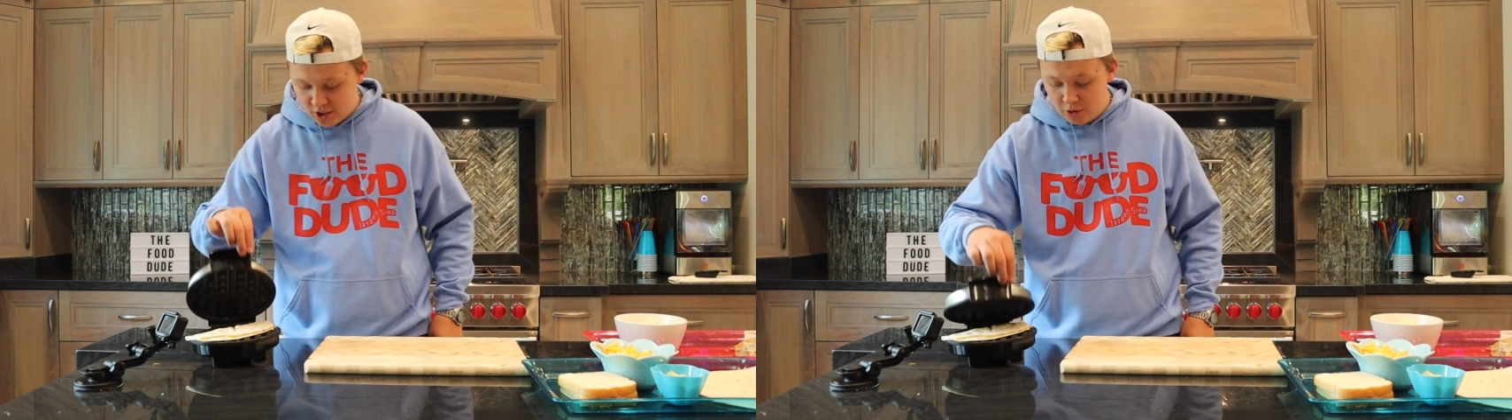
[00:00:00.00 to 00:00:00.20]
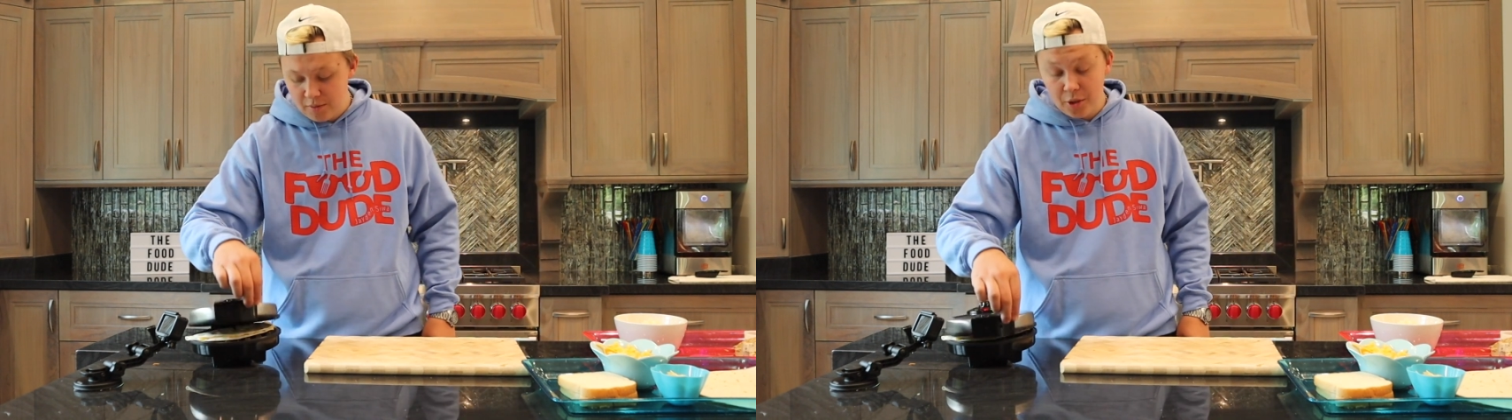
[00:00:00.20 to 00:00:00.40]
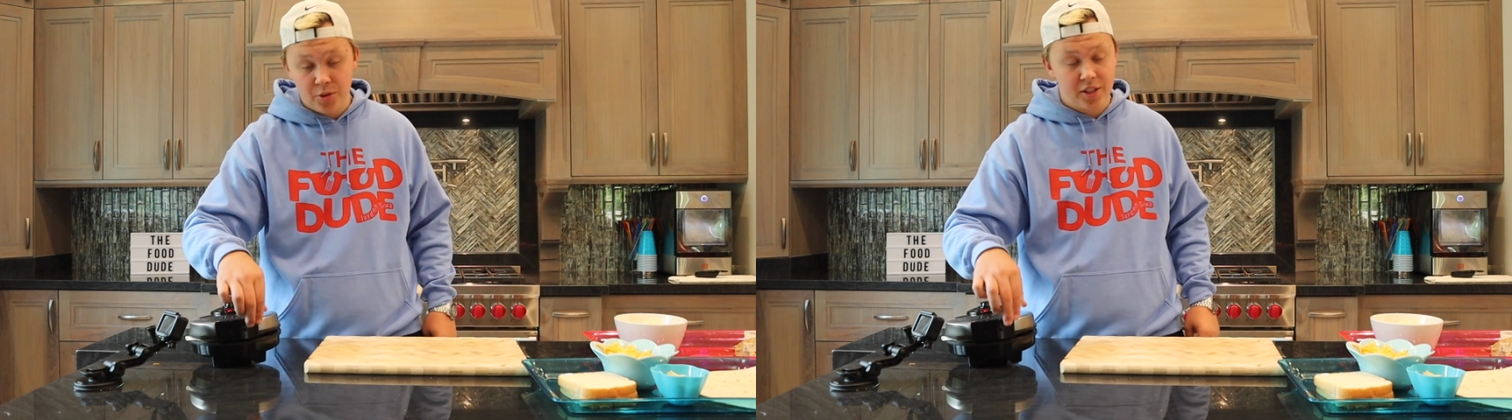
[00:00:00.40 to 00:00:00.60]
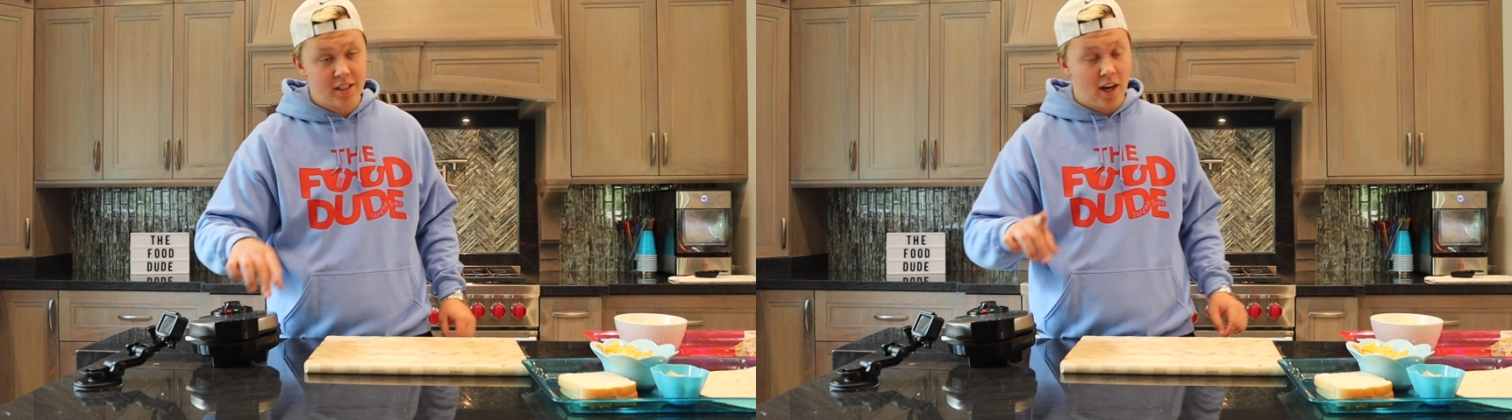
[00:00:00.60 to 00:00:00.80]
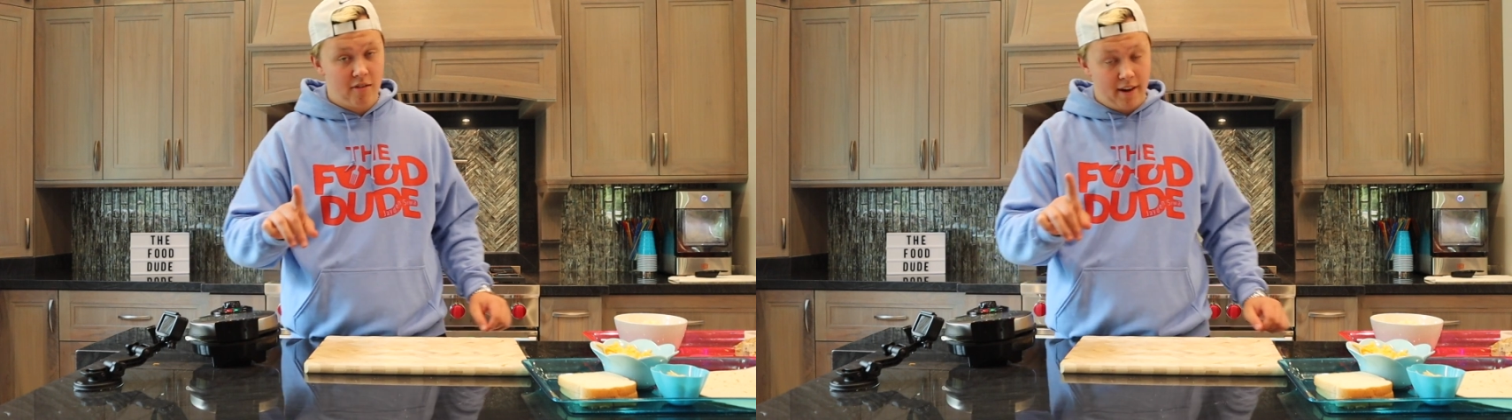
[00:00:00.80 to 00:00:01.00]
oh no,
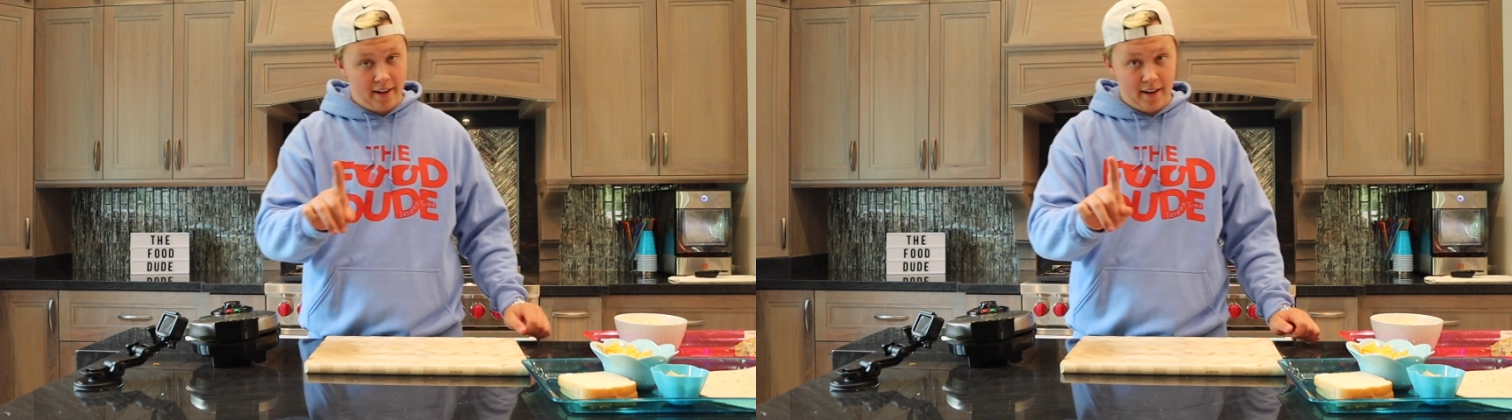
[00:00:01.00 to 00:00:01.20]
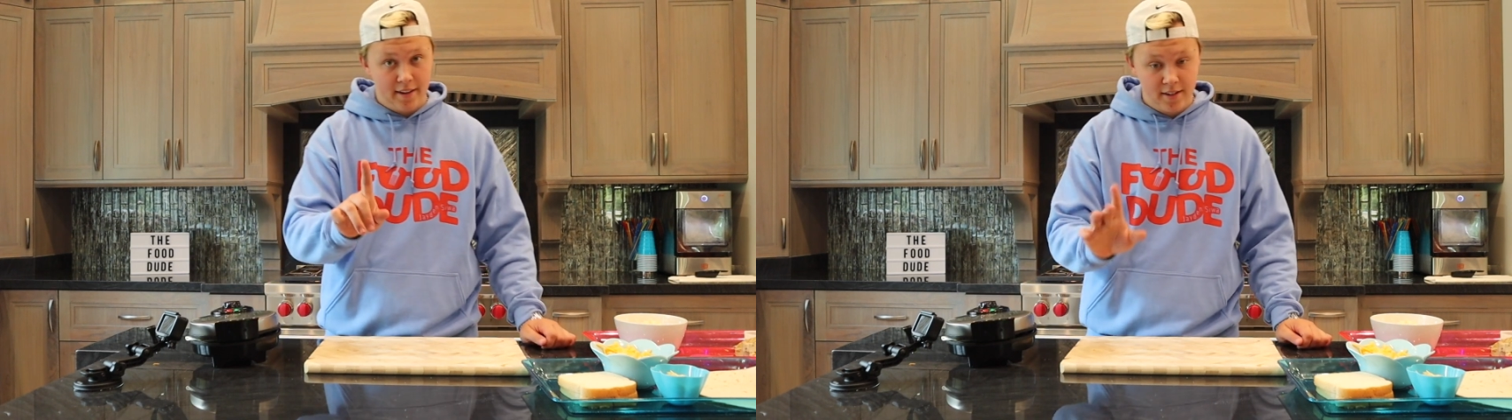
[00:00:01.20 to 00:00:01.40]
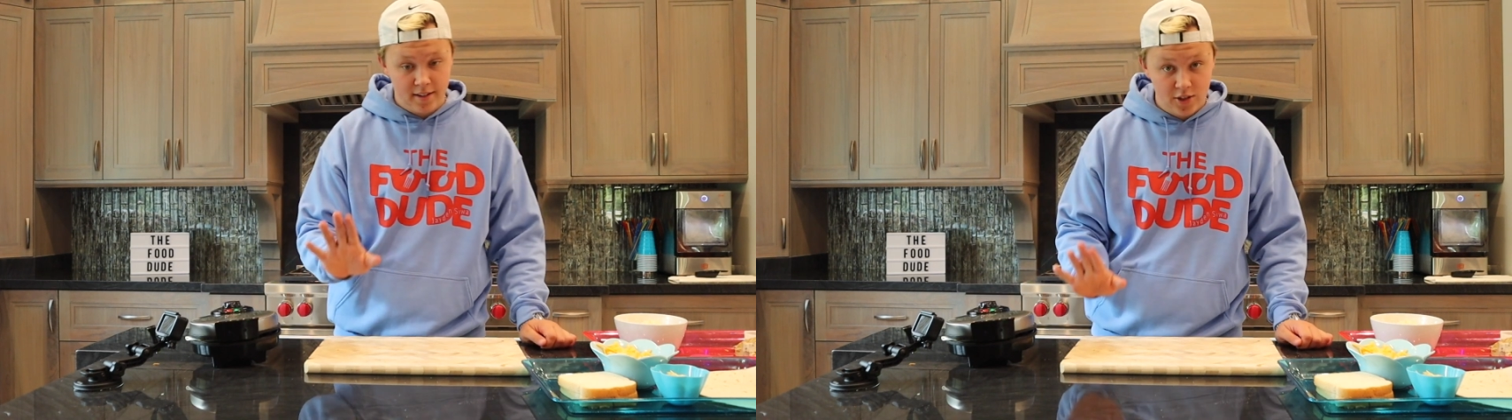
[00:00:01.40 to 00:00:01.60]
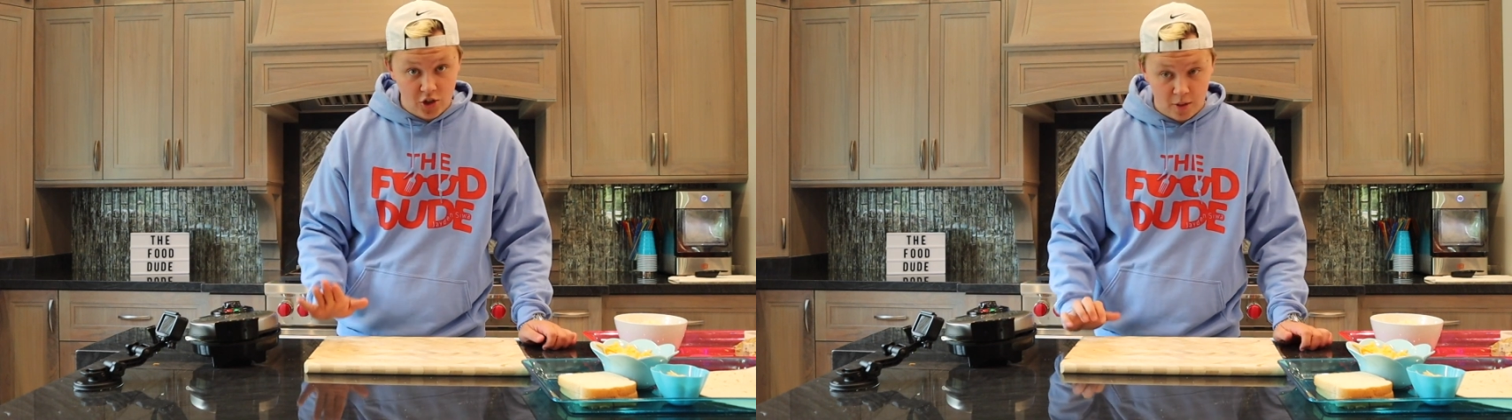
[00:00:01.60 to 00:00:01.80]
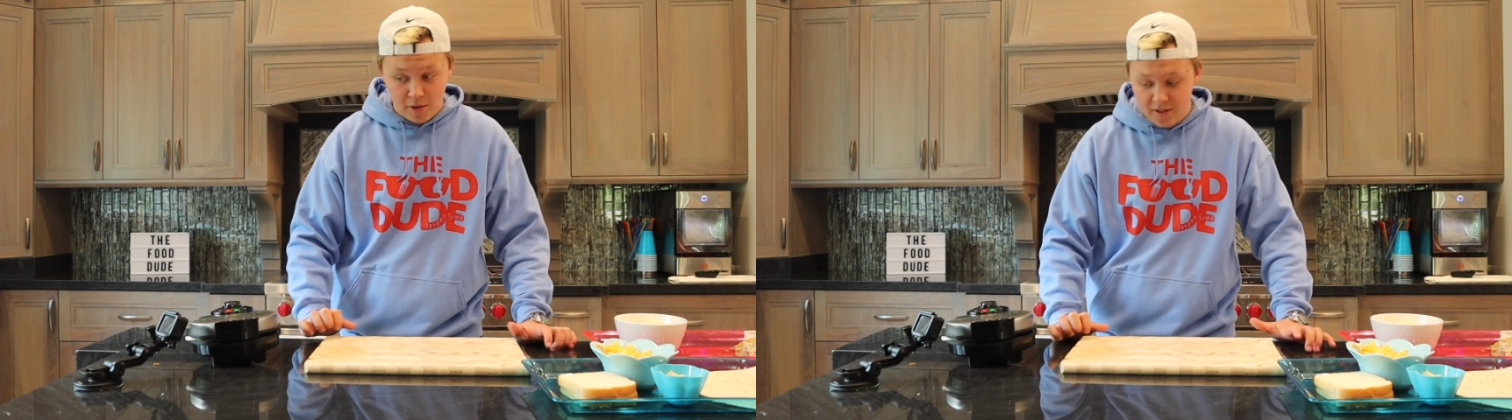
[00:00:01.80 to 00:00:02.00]
she's not ready yet.
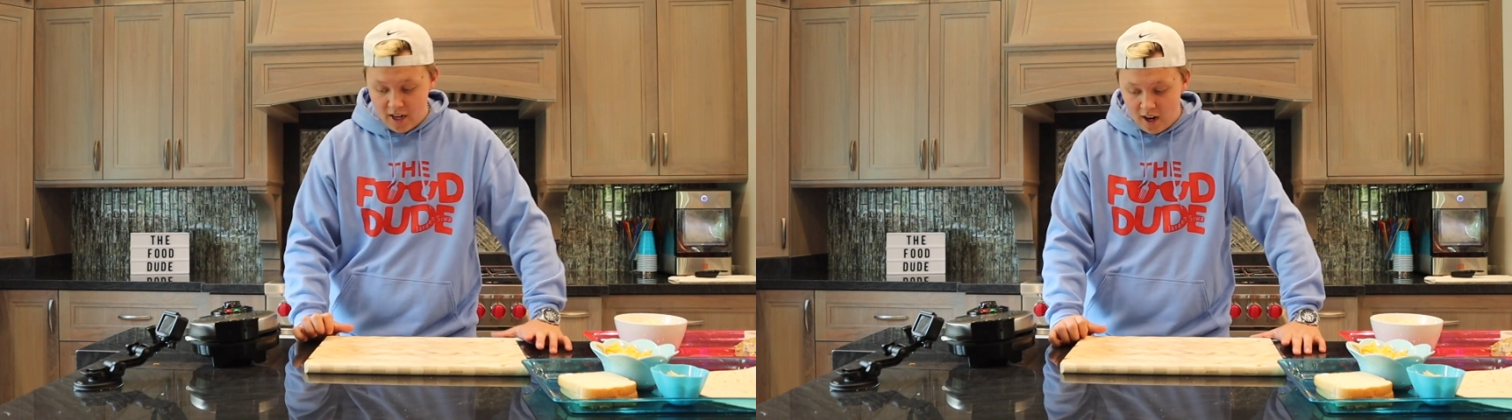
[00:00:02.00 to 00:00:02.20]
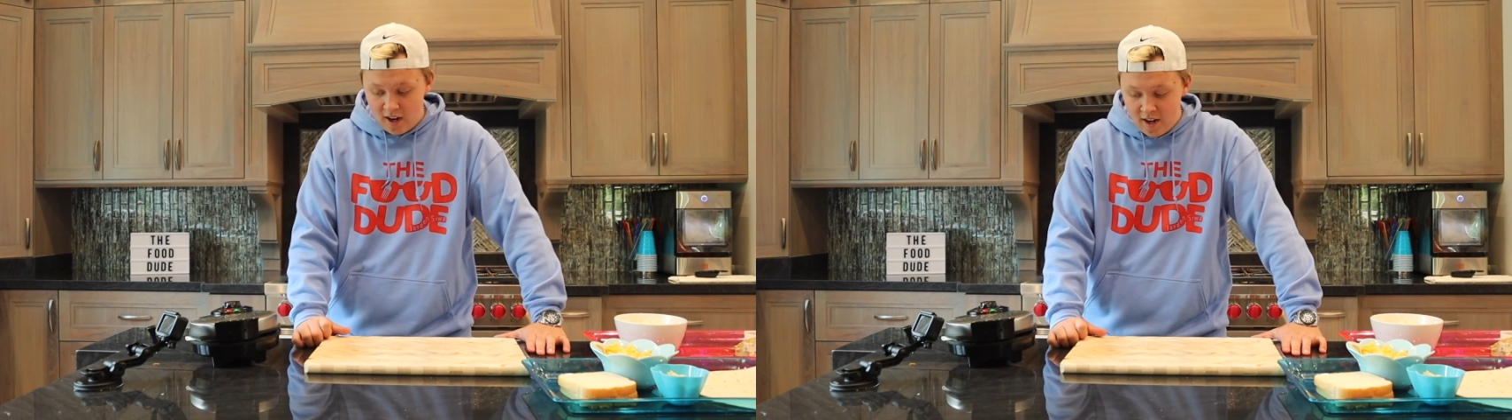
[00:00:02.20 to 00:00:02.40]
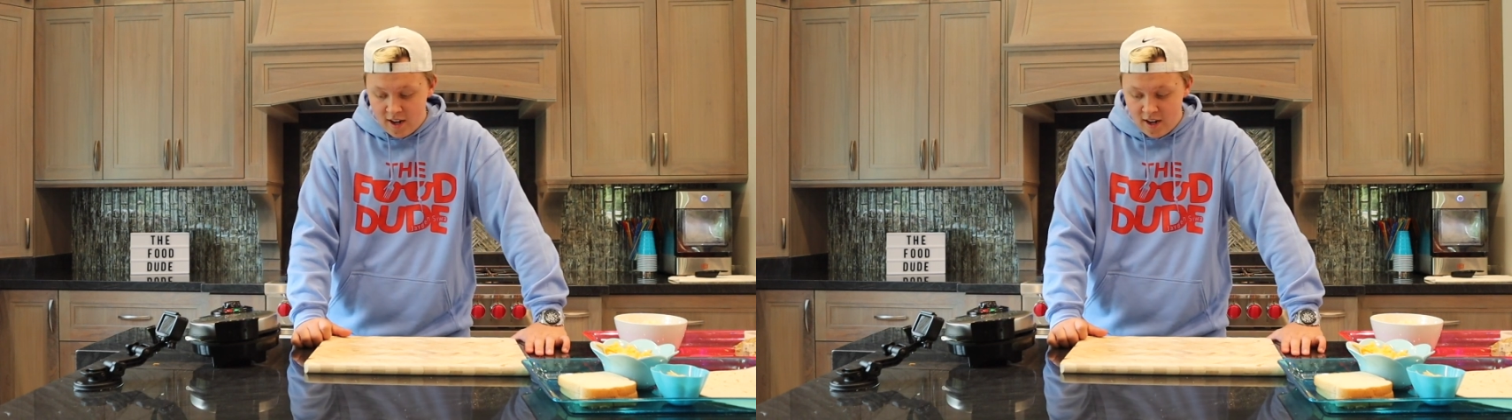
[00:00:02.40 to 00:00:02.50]
She's almost there.